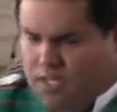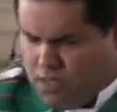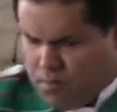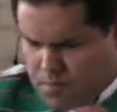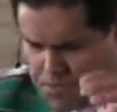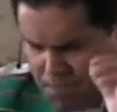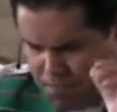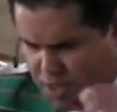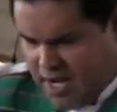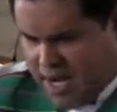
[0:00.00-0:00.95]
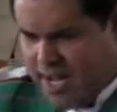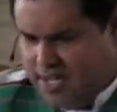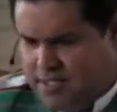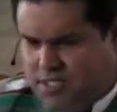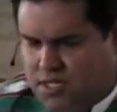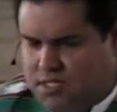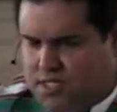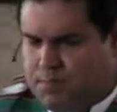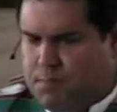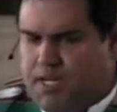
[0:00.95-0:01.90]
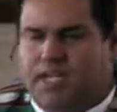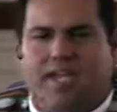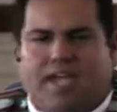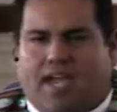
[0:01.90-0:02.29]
He was going to put hands on somebody